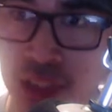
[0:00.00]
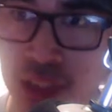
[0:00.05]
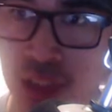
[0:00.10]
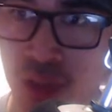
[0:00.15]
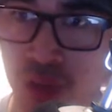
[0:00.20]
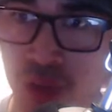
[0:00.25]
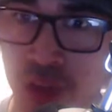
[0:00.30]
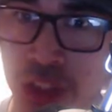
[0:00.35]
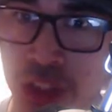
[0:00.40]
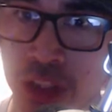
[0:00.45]

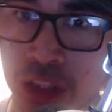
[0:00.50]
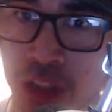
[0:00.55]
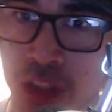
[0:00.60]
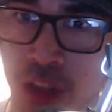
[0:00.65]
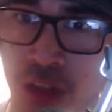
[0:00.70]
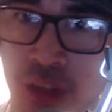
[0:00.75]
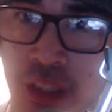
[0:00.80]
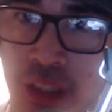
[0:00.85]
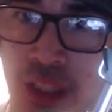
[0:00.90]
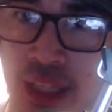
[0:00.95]

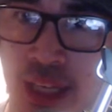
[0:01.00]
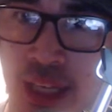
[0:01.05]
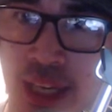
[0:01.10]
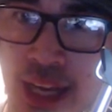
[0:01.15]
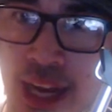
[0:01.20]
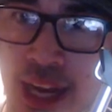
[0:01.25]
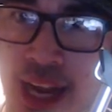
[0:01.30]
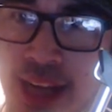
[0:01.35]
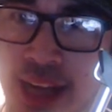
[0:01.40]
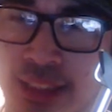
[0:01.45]
featured
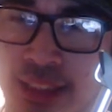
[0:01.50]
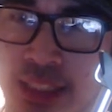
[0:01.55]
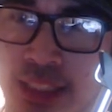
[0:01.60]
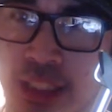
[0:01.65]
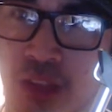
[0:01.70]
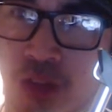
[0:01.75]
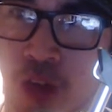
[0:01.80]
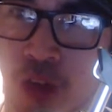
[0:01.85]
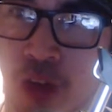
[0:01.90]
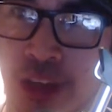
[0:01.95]
as the
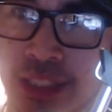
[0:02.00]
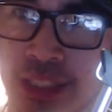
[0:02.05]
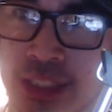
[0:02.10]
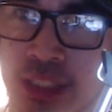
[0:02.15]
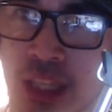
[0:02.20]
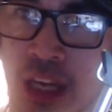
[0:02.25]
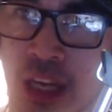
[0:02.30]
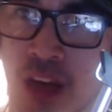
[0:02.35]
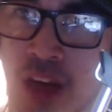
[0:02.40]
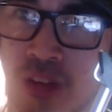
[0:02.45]
voice
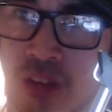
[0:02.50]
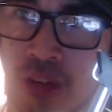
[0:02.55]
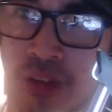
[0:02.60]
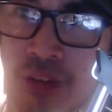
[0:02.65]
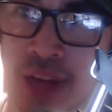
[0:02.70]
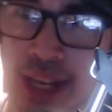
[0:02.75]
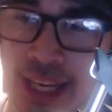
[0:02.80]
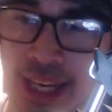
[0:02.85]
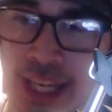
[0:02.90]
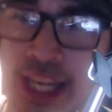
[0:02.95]
of
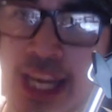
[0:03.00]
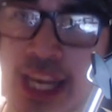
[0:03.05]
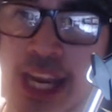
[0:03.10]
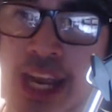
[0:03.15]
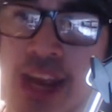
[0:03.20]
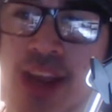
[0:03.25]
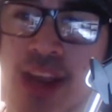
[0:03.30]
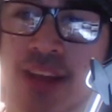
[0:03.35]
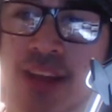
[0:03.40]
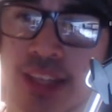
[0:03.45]

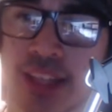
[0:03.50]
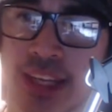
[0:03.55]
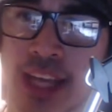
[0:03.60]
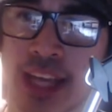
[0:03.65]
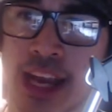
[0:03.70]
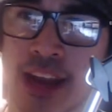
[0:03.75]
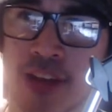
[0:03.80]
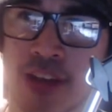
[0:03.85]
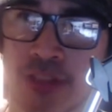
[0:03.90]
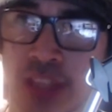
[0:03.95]
King, the
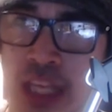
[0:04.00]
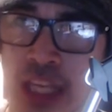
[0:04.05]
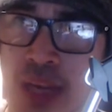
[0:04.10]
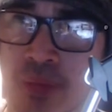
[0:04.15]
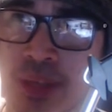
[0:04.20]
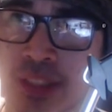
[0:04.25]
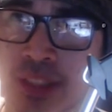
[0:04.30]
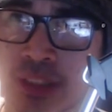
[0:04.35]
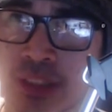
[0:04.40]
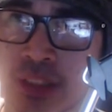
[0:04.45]
King of
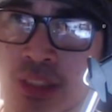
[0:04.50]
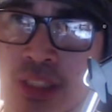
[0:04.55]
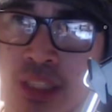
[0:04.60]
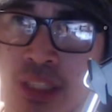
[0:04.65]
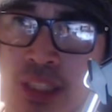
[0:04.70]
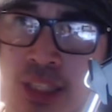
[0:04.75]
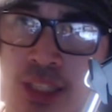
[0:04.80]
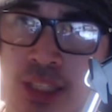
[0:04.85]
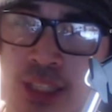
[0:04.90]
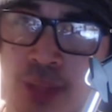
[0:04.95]
Demons,
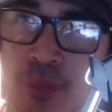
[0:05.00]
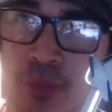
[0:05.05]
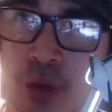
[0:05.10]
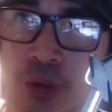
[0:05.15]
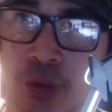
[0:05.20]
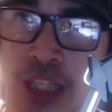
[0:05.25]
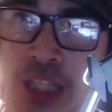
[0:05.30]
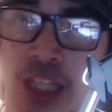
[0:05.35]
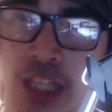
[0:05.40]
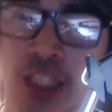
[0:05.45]
the
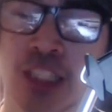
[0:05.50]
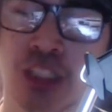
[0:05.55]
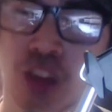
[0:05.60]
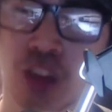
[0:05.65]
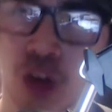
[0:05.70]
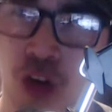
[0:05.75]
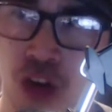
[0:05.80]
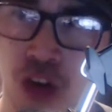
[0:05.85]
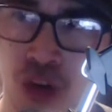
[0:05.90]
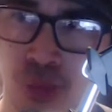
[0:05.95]
most
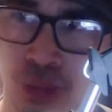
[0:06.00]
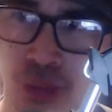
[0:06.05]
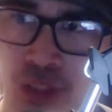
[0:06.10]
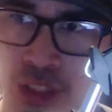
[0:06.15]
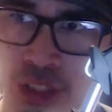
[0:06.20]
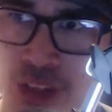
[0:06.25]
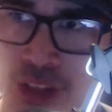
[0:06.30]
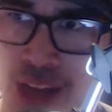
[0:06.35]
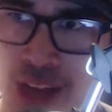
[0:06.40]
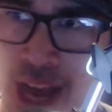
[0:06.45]
adorable
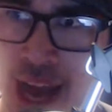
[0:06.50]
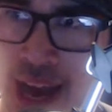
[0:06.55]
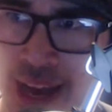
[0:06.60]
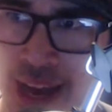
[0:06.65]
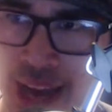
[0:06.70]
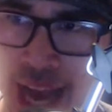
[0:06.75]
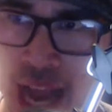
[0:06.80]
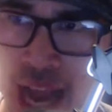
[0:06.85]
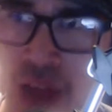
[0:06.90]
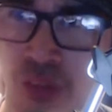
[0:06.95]
little guy
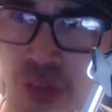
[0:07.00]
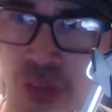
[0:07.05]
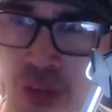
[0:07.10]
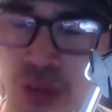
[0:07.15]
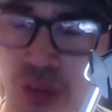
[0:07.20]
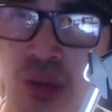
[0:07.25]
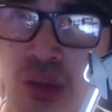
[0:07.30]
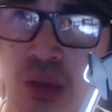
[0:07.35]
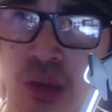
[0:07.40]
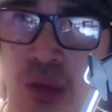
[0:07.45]

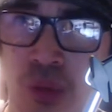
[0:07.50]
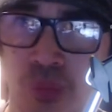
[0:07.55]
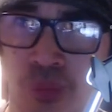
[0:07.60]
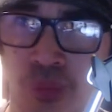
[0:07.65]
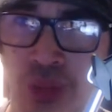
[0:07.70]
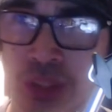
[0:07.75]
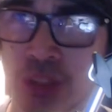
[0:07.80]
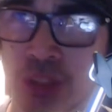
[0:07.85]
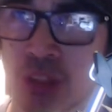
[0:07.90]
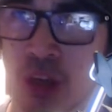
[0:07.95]
ever,
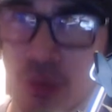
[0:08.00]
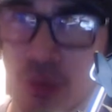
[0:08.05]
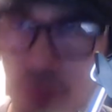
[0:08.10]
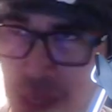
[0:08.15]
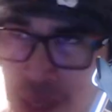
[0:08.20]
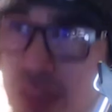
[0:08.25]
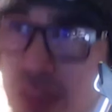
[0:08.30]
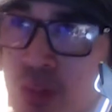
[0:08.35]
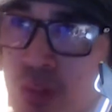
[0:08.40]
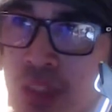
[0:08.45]
but you don't
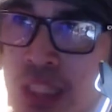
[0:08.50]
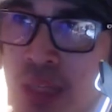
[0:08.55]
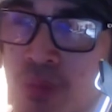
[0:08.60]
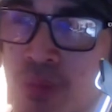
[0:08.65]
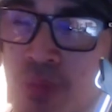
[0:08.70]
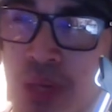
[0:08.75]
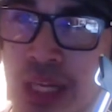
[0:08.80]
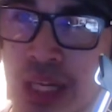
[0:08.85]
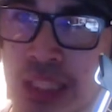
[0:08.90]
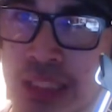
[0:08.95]
mess with him
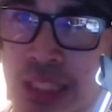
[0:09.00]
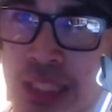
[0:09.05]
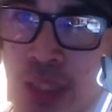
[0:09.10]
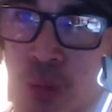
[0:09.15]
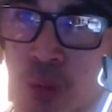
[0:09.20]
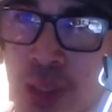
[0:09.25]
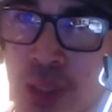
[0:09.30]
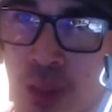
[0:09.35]
because he will